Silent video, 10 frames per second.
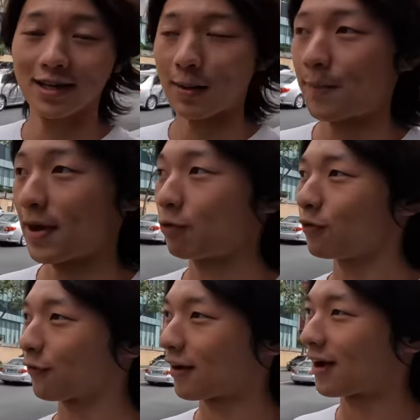compared
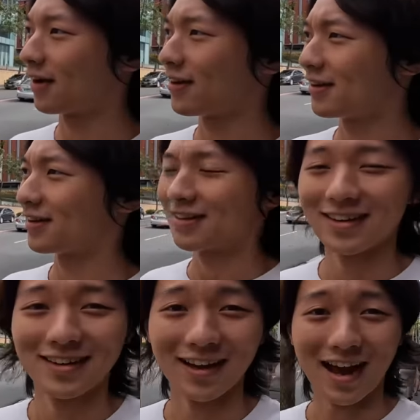with
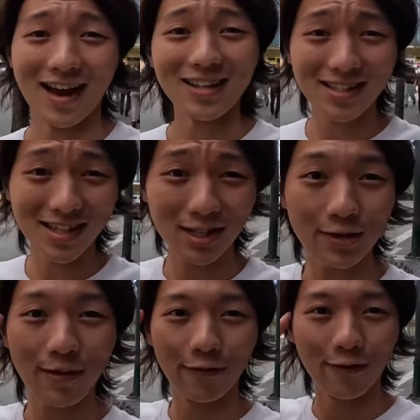it's
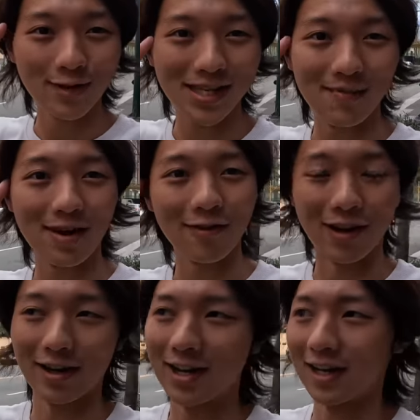actually my first time
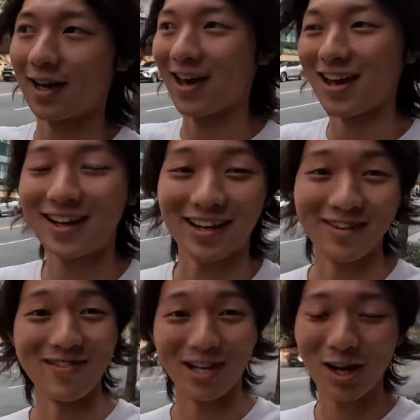ever getting a haircut
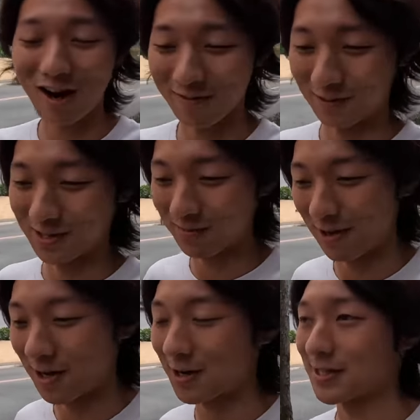in my travels,
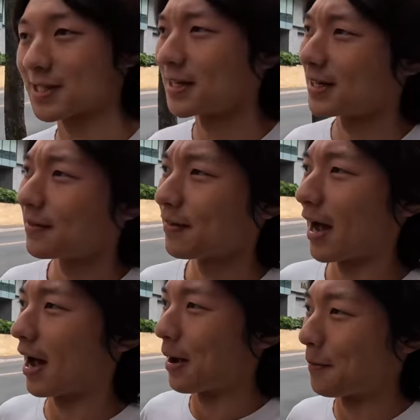because
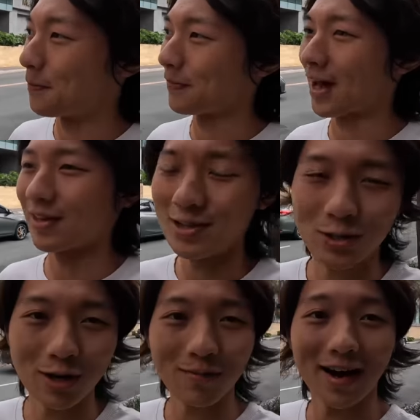I think
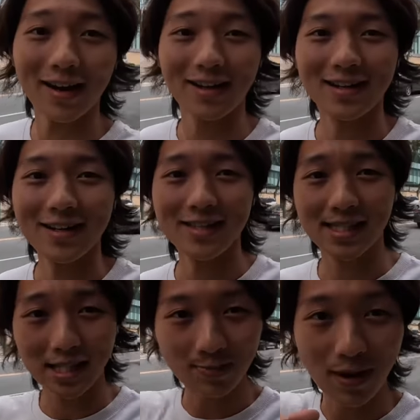during my
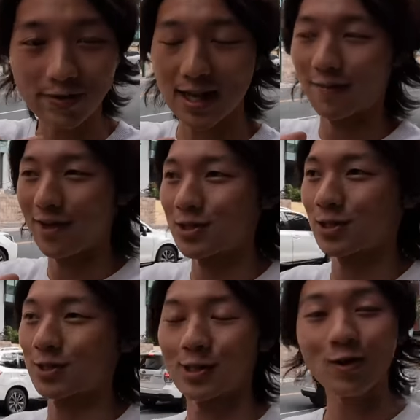6 months
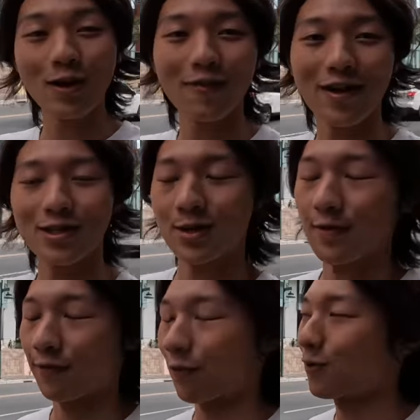adventure, solo adventure
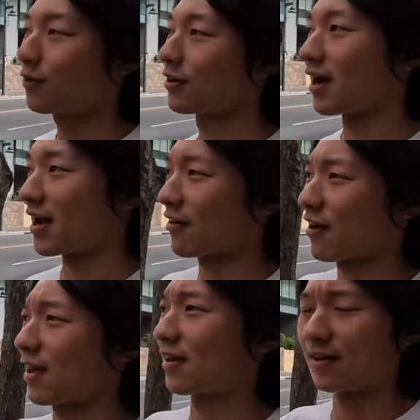before, I
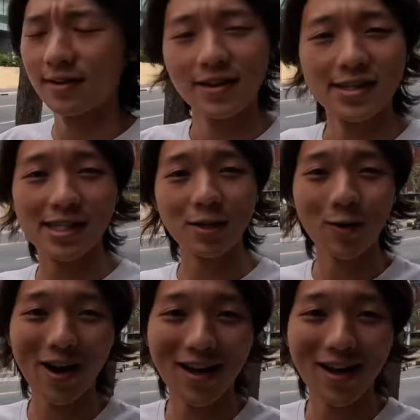never had a single